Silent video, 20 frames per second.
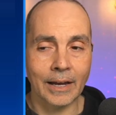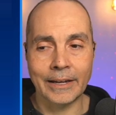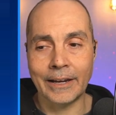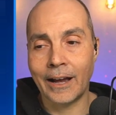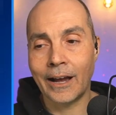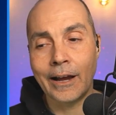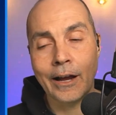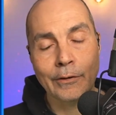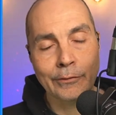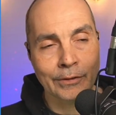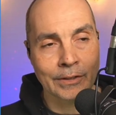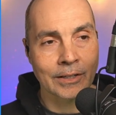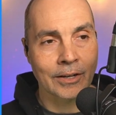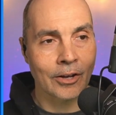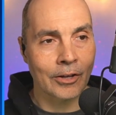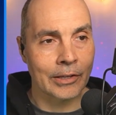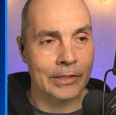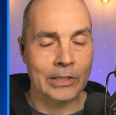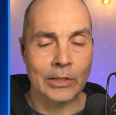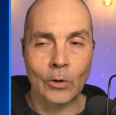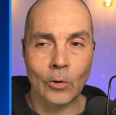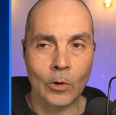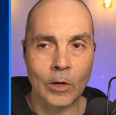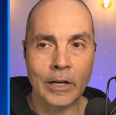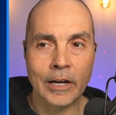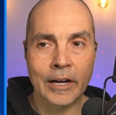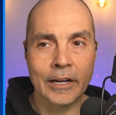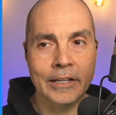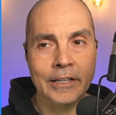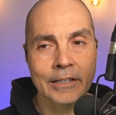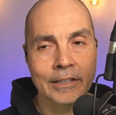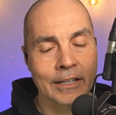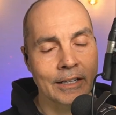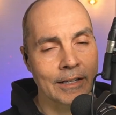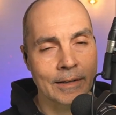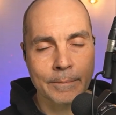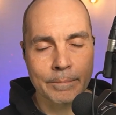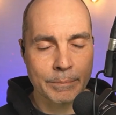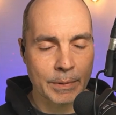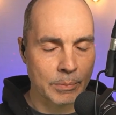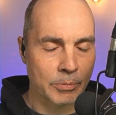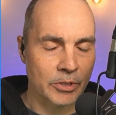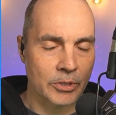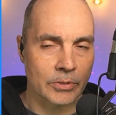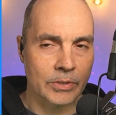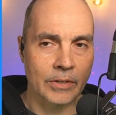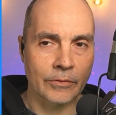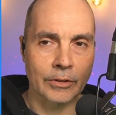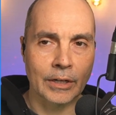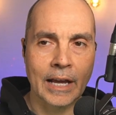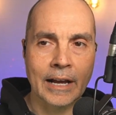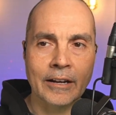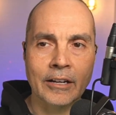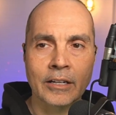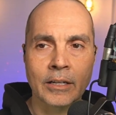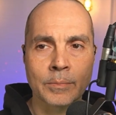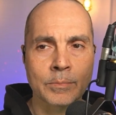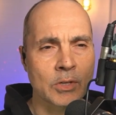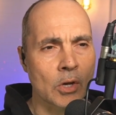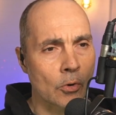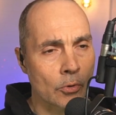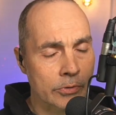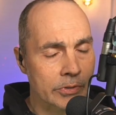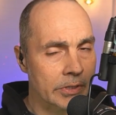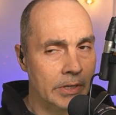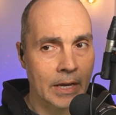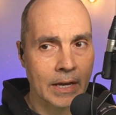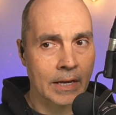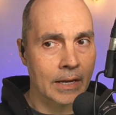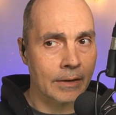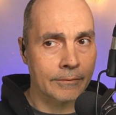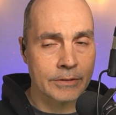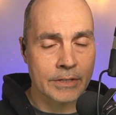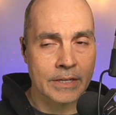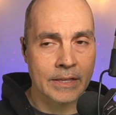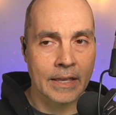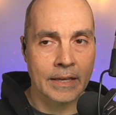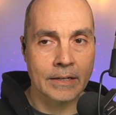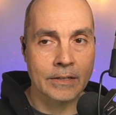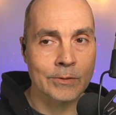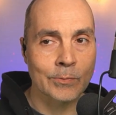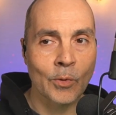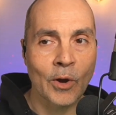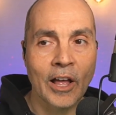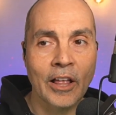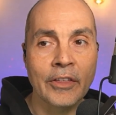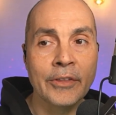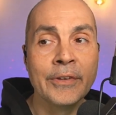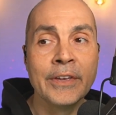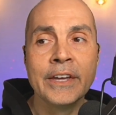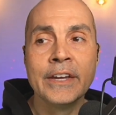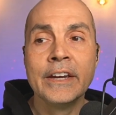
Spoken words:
often call it the ORCA. People use different acronyms. OCA, I've seen that as well.